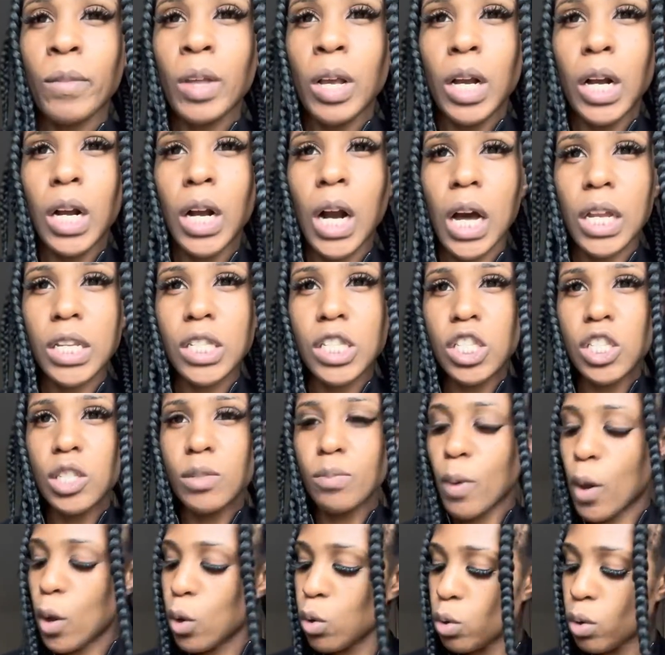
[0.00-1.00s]
gun
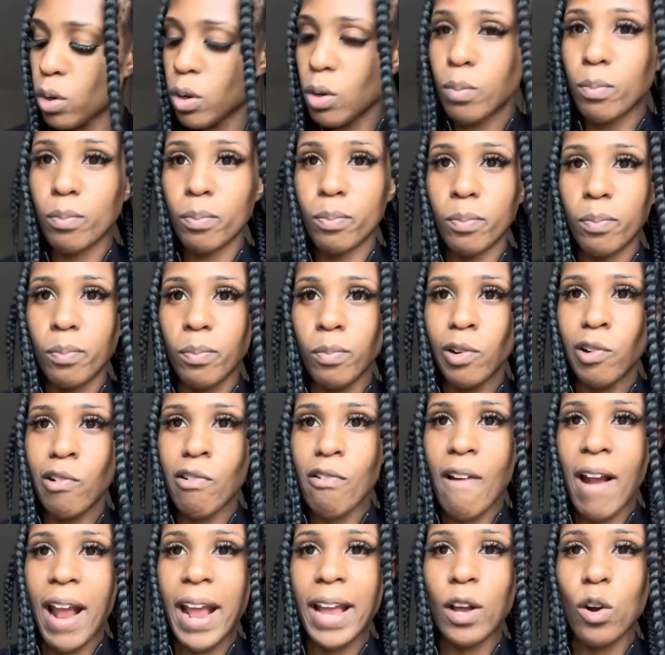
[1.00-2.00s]
smoke
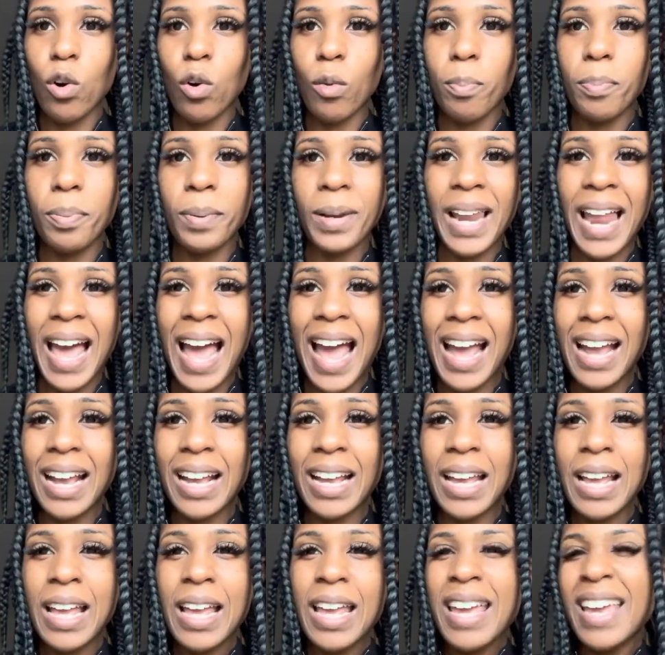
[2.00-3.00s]
gray or black
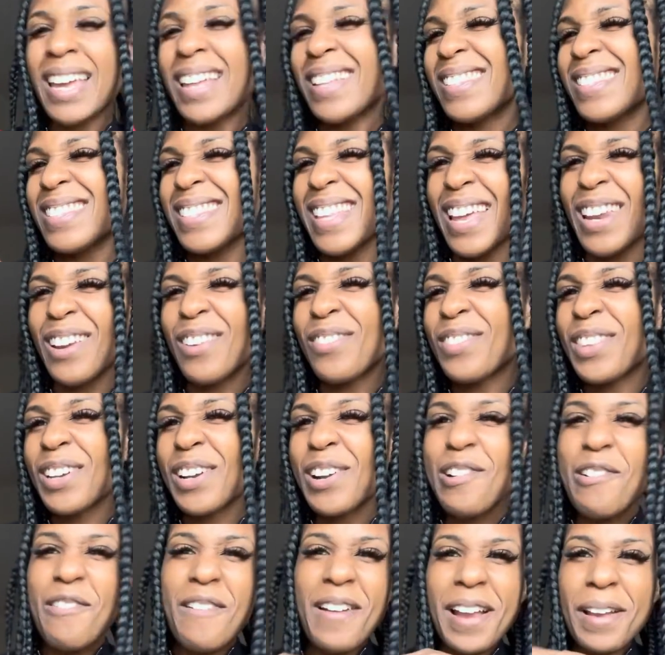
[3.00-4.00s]
instead of the
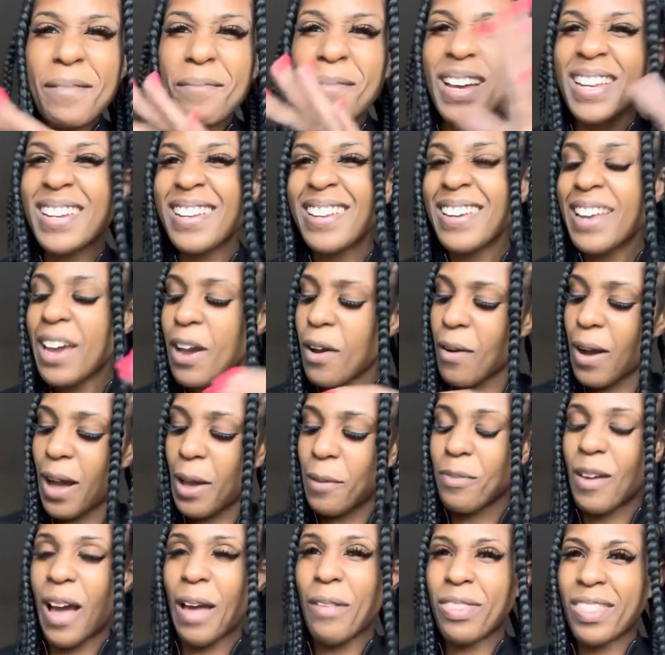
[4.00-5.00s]
cream. I don't know. I,
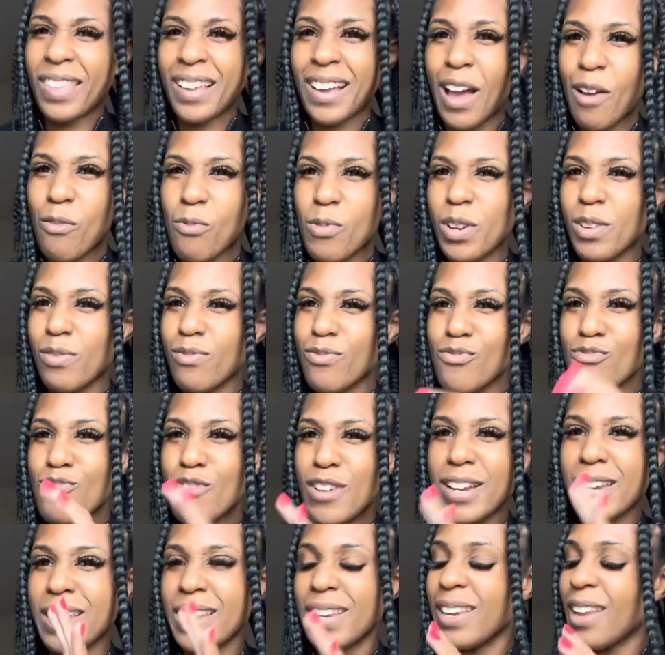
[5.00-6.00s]
I think I would have
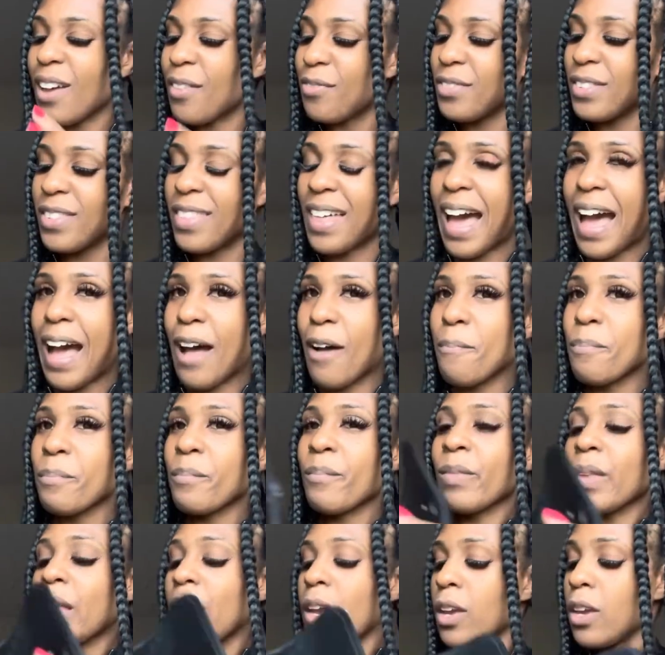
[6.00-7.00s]
really loved that
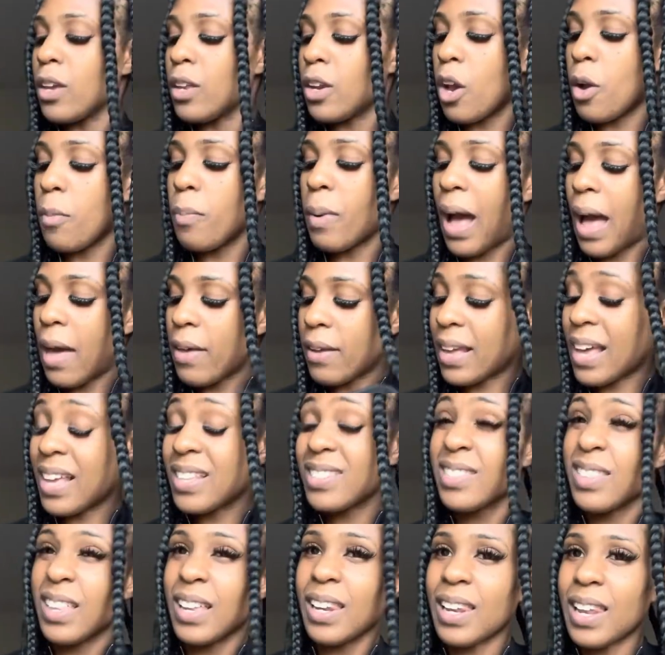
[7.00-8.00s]
you know, but I
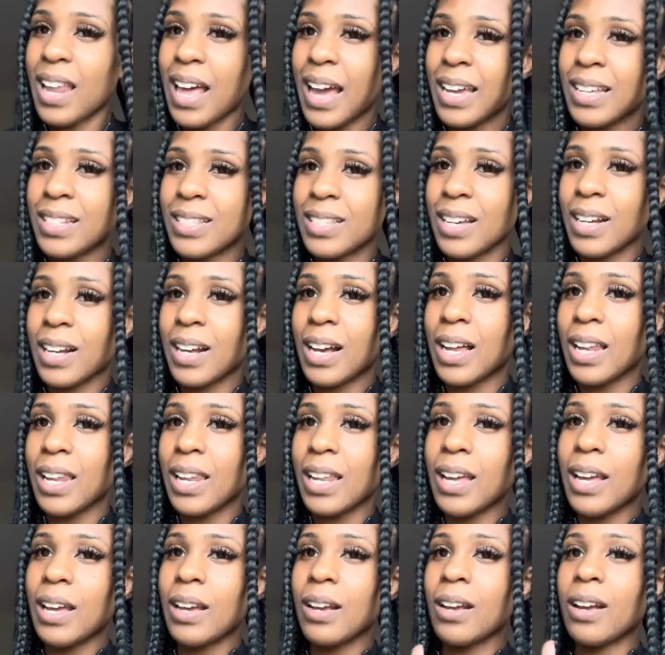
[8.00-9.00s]
guess the lighter
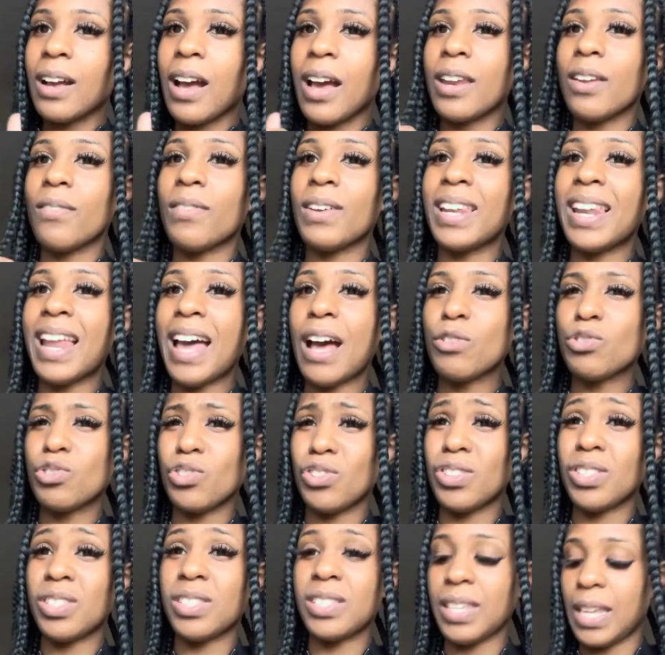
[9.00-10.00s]
color kind of allows you
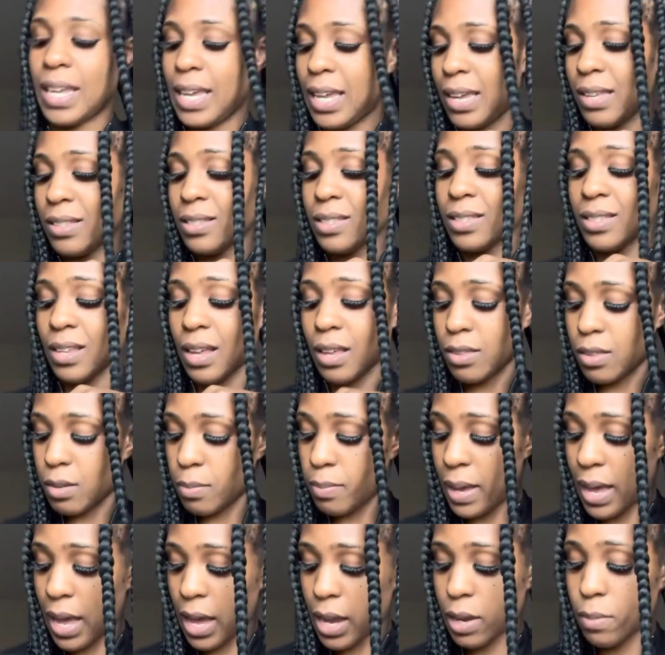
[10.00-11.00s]
to see inside the
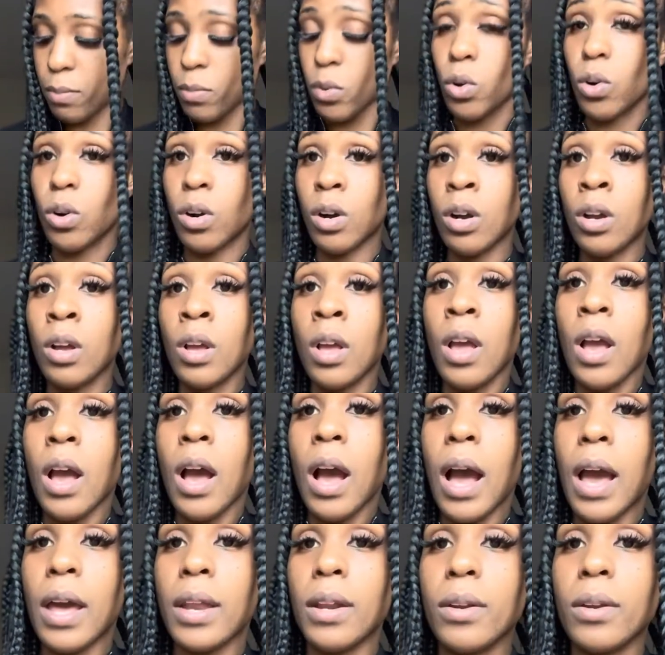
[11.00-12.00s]
bag more.
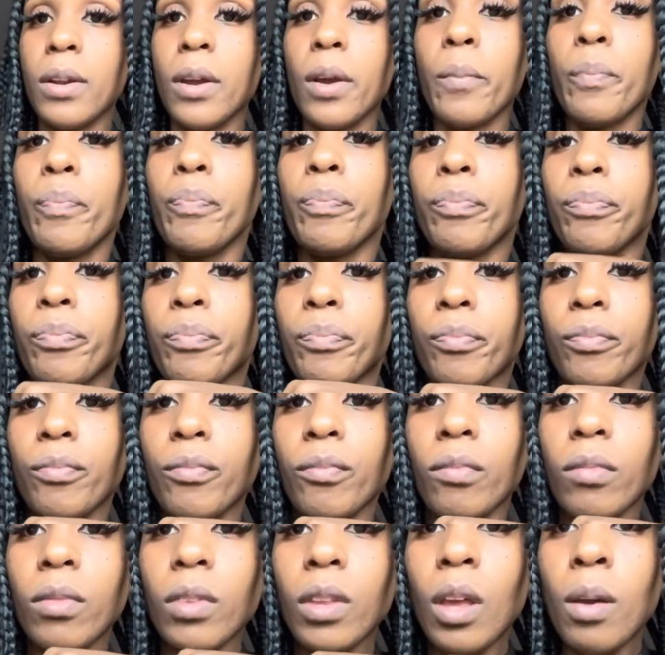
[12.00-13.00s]
I don't know.
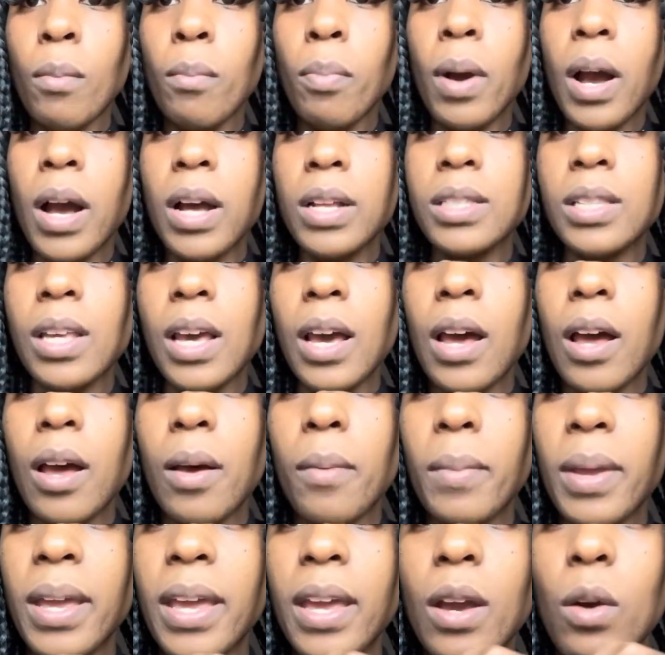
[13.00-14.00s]
But
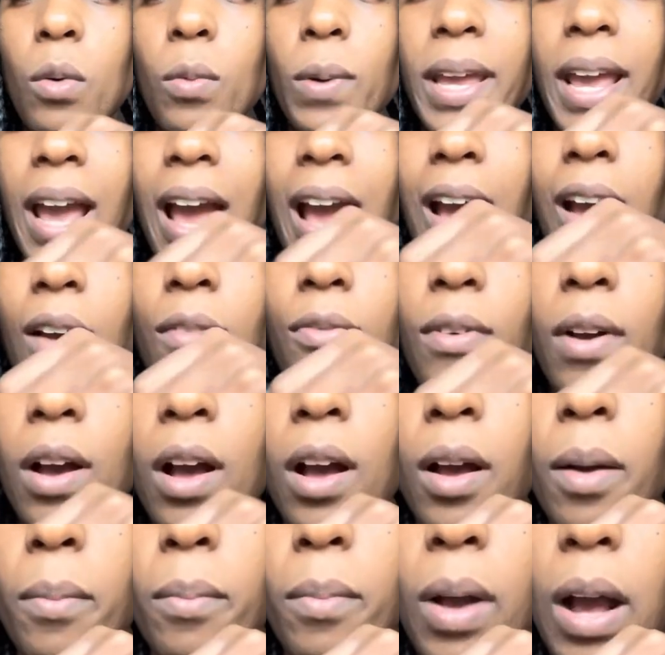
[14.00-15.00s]
um, here we have
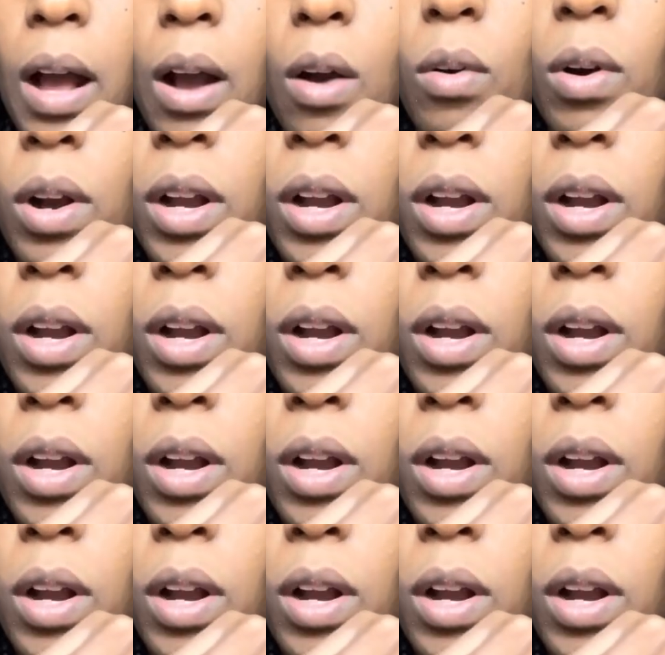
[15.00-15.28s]
um, our